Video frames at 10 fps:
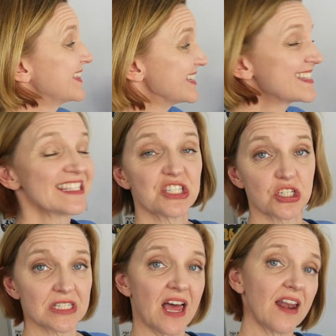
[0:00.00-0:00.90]
This is
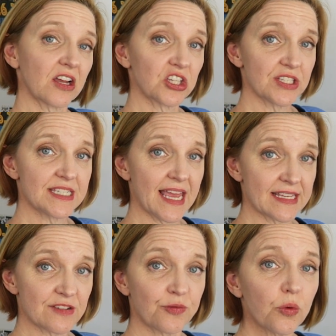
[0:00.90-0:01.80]
just not a good
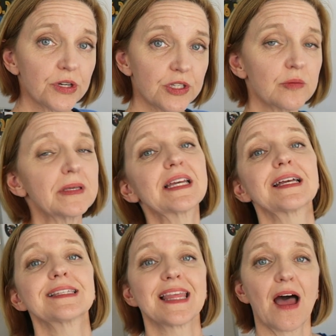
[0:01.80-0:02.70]
test for you
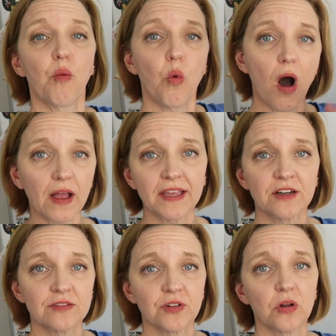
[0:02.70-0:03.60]
because that walk
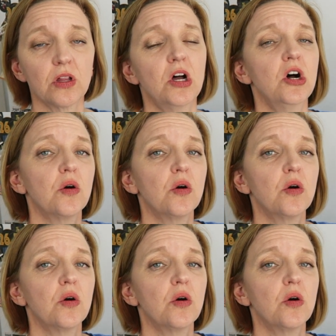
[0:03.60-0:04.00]
interval